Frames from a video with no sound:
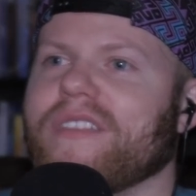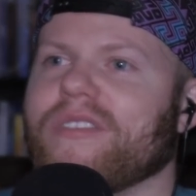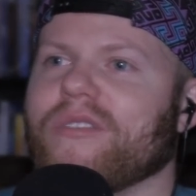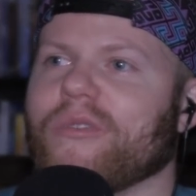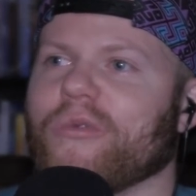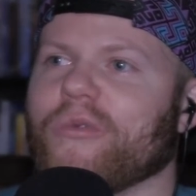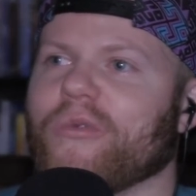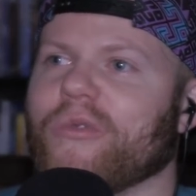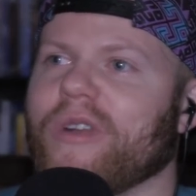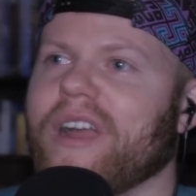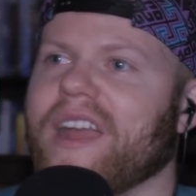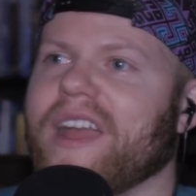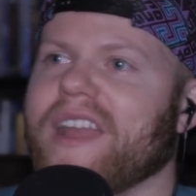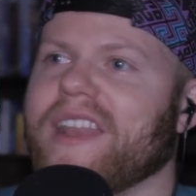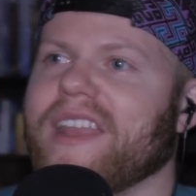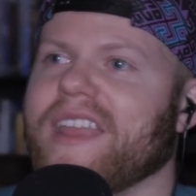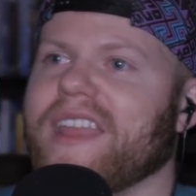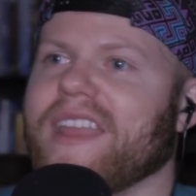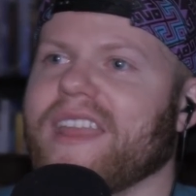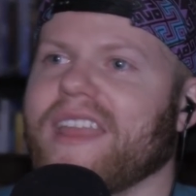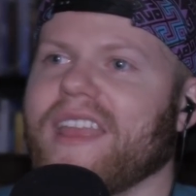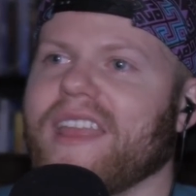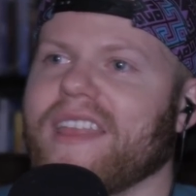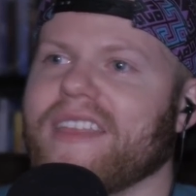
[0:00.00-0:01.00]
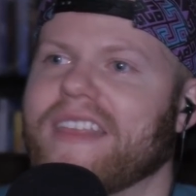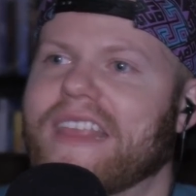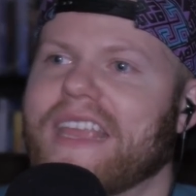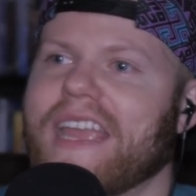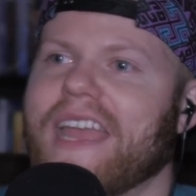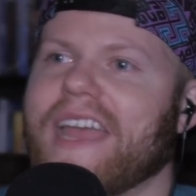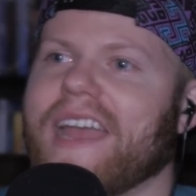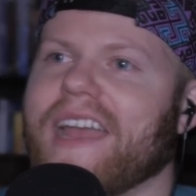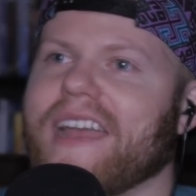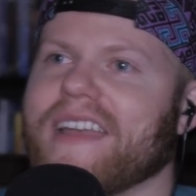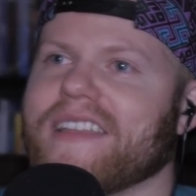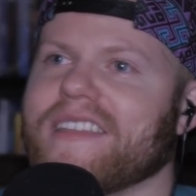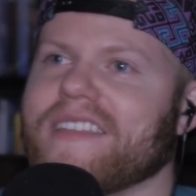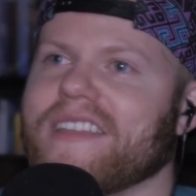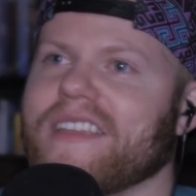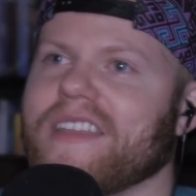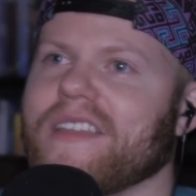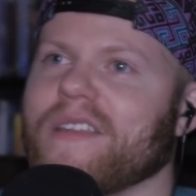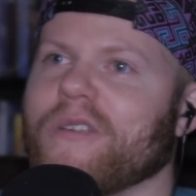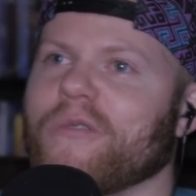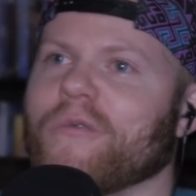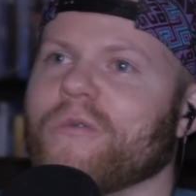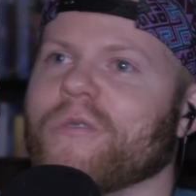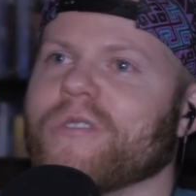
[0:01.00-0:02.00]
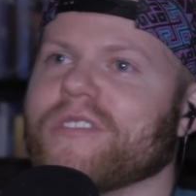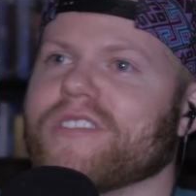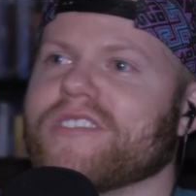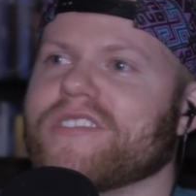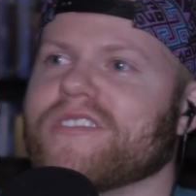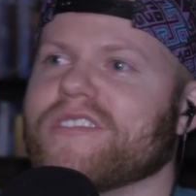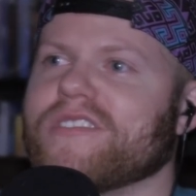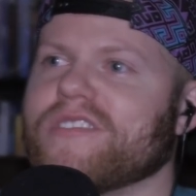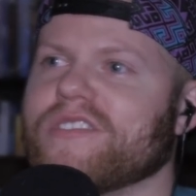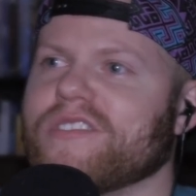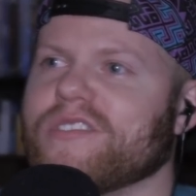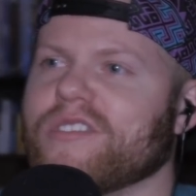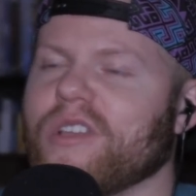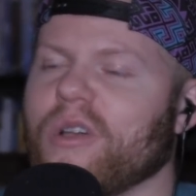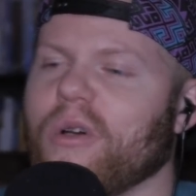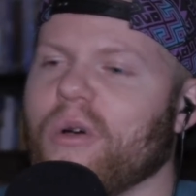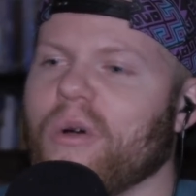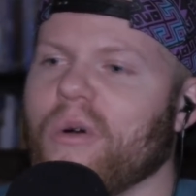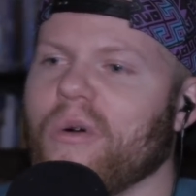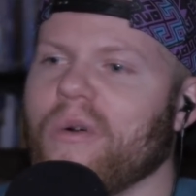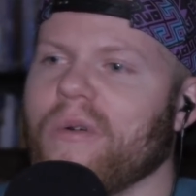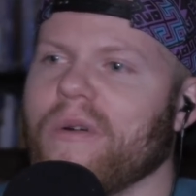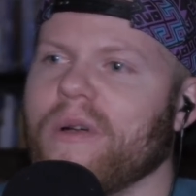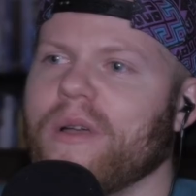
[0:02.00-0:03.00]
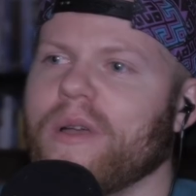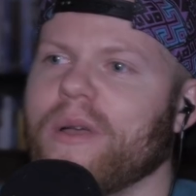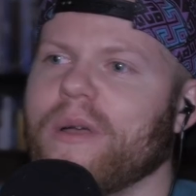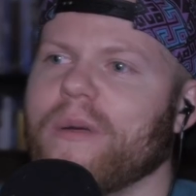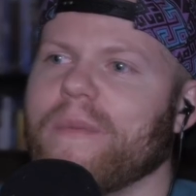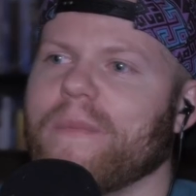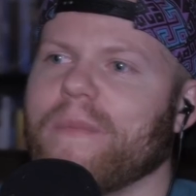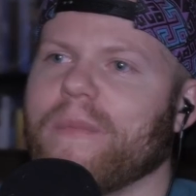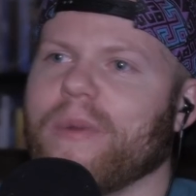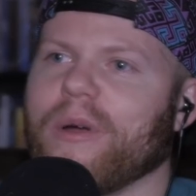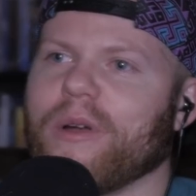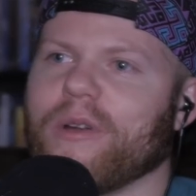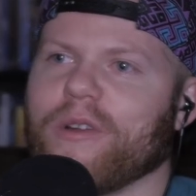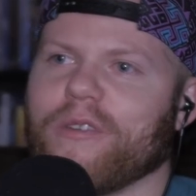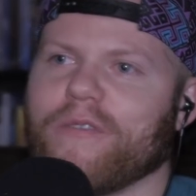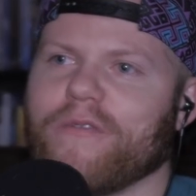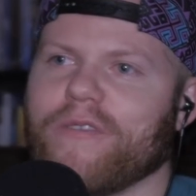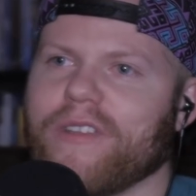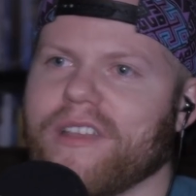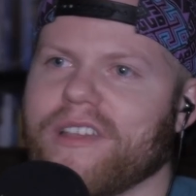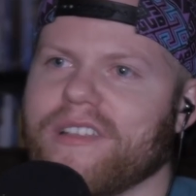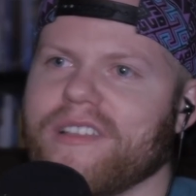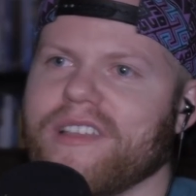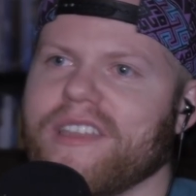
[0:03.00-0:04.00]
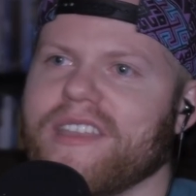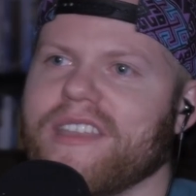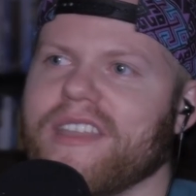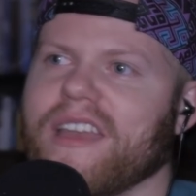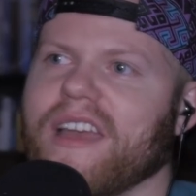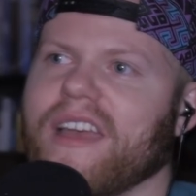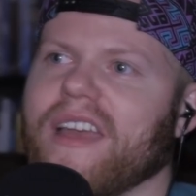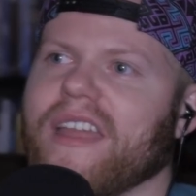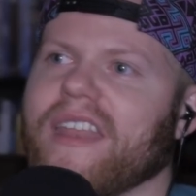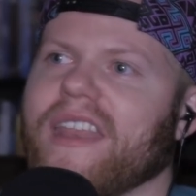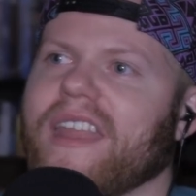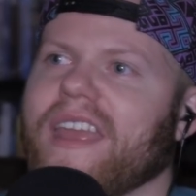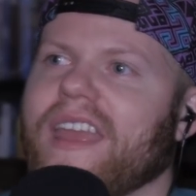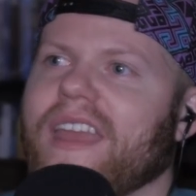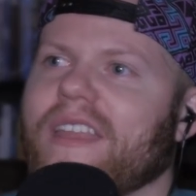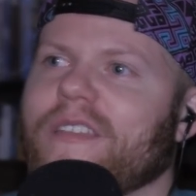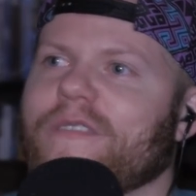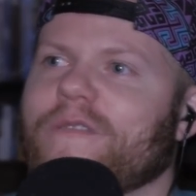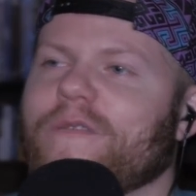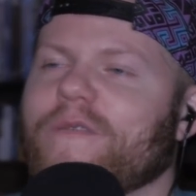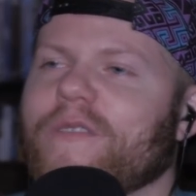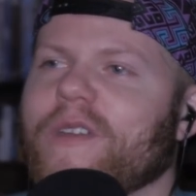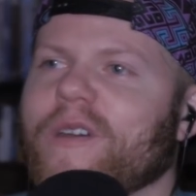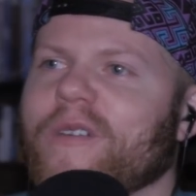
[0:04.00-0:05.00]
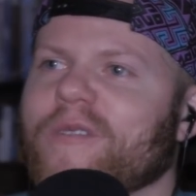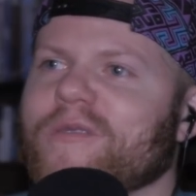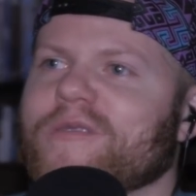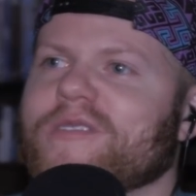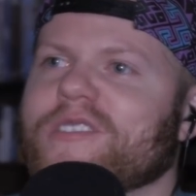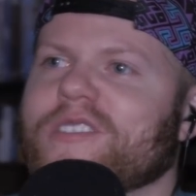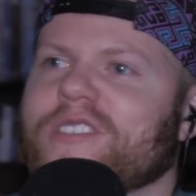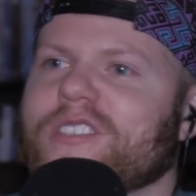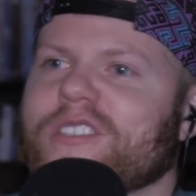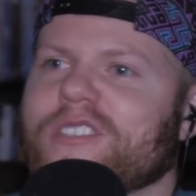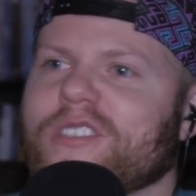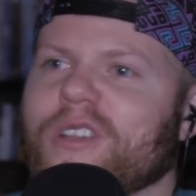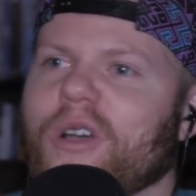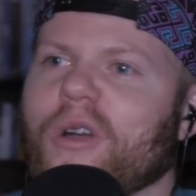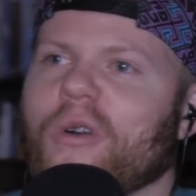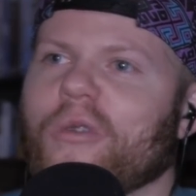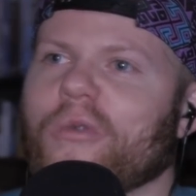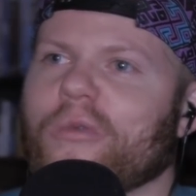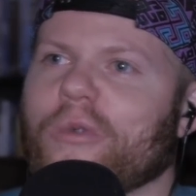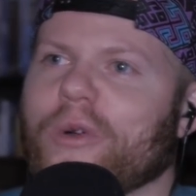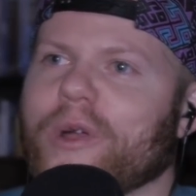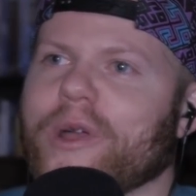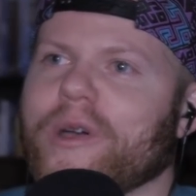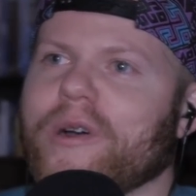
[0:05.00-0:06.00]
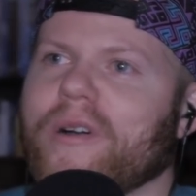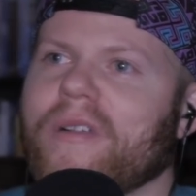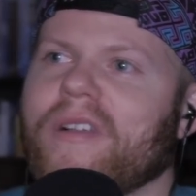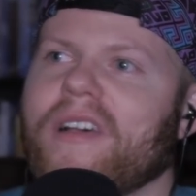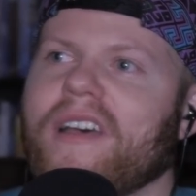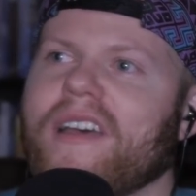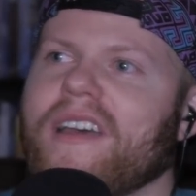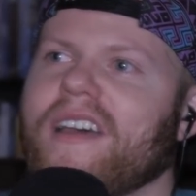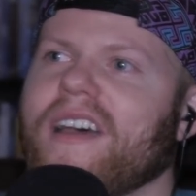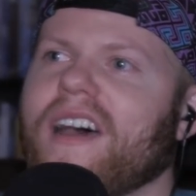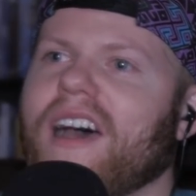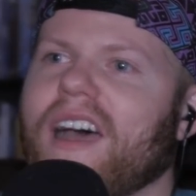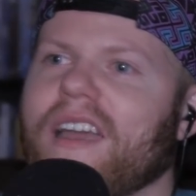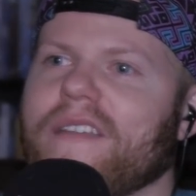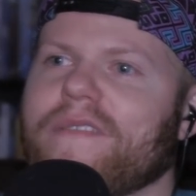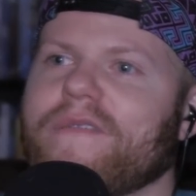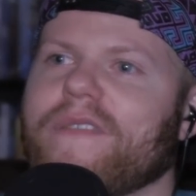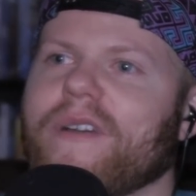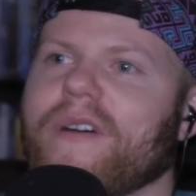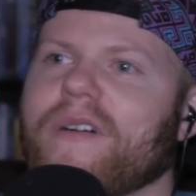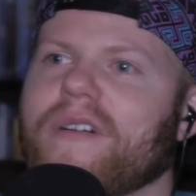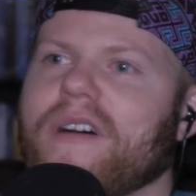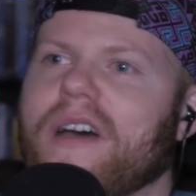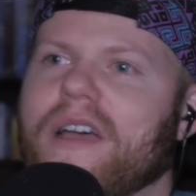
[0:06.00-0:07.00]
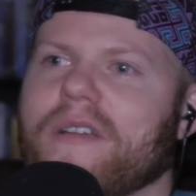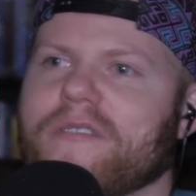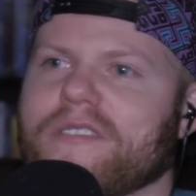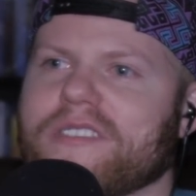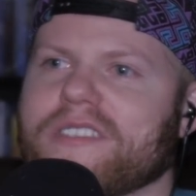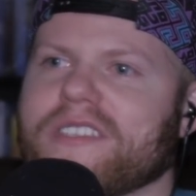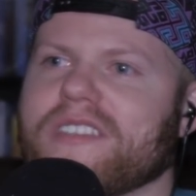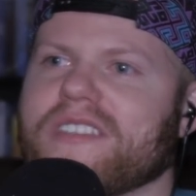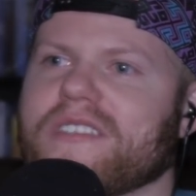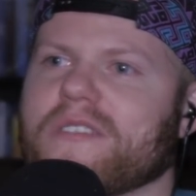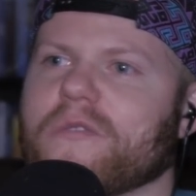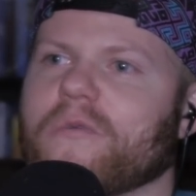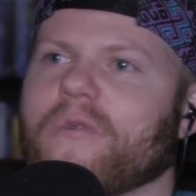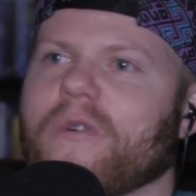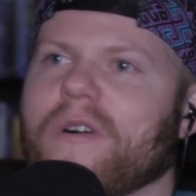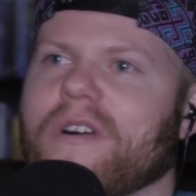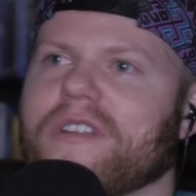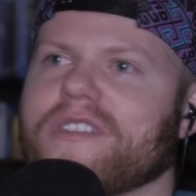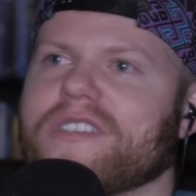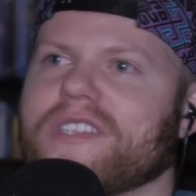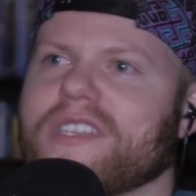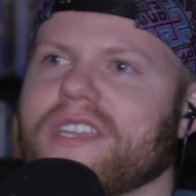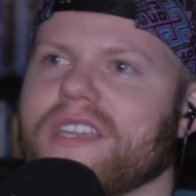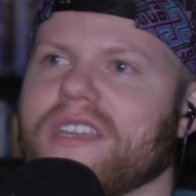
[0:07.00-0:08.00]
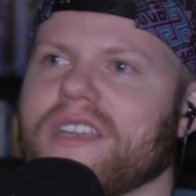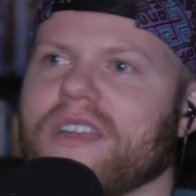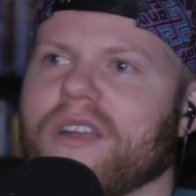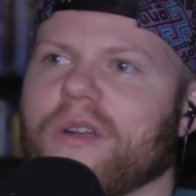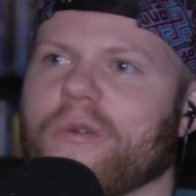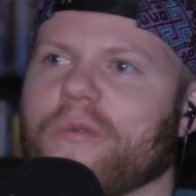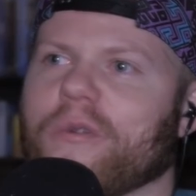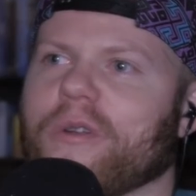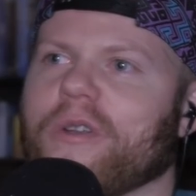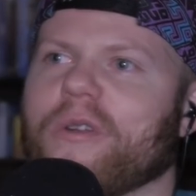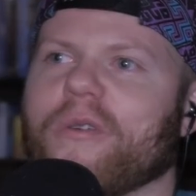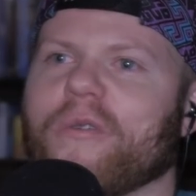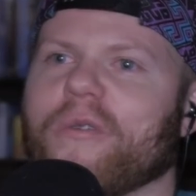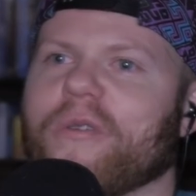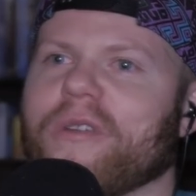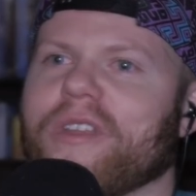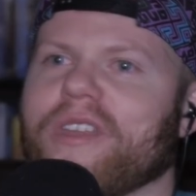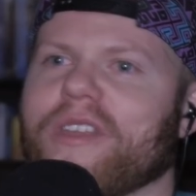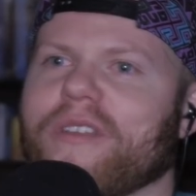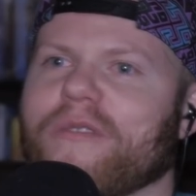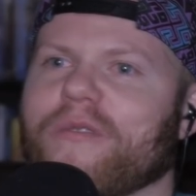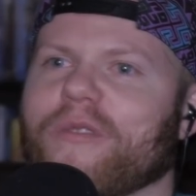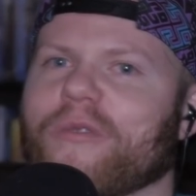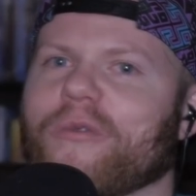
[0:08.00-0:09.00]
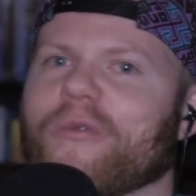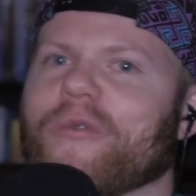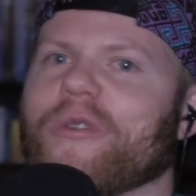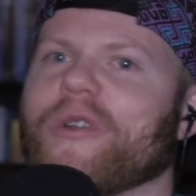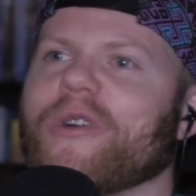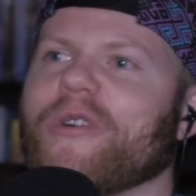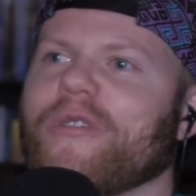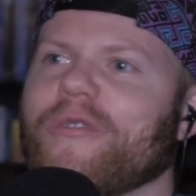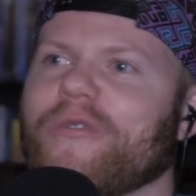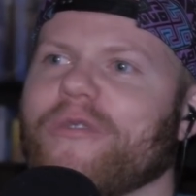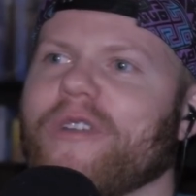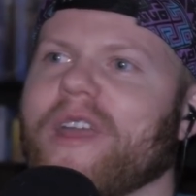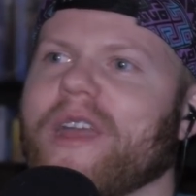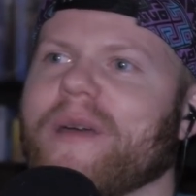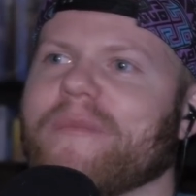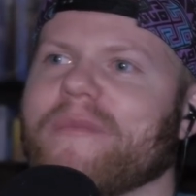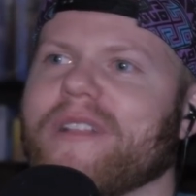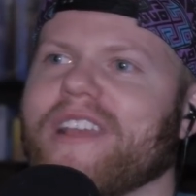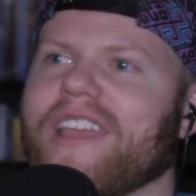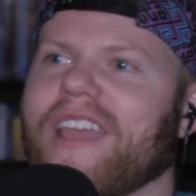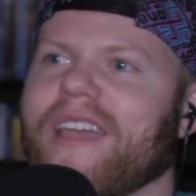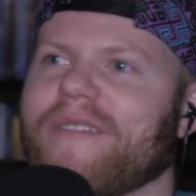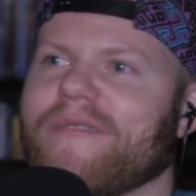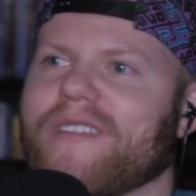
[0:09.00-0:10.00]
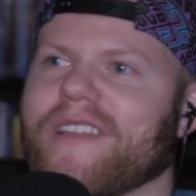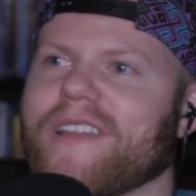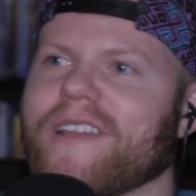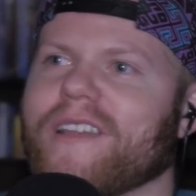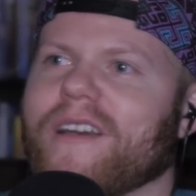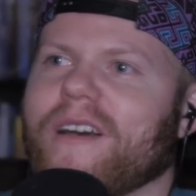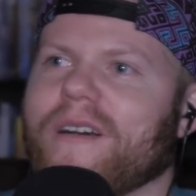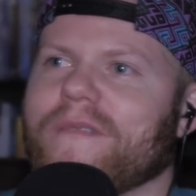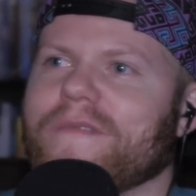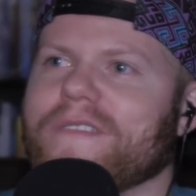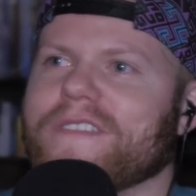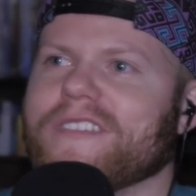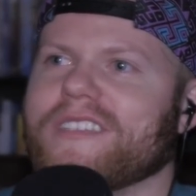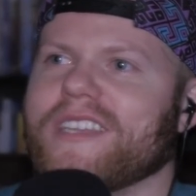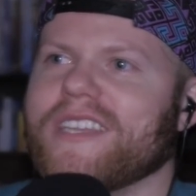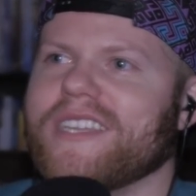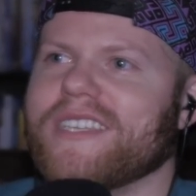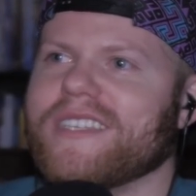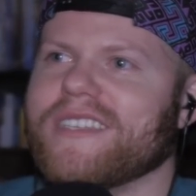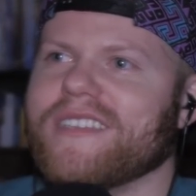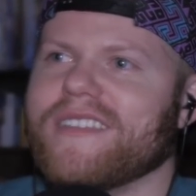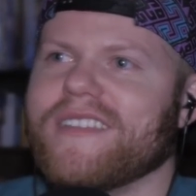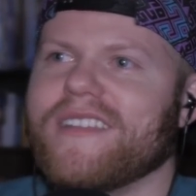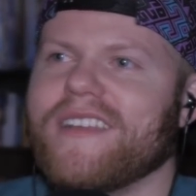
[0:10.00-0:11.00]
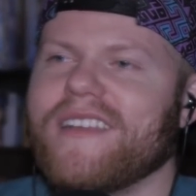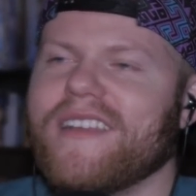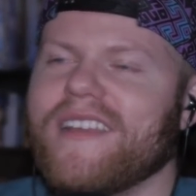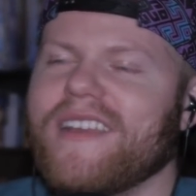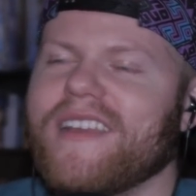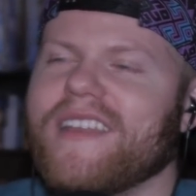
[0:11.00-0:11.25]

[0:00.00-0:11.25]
The writing and the acting was so perfectly done and felt so real. I felt I was just watching a recording of a real family having a conversation.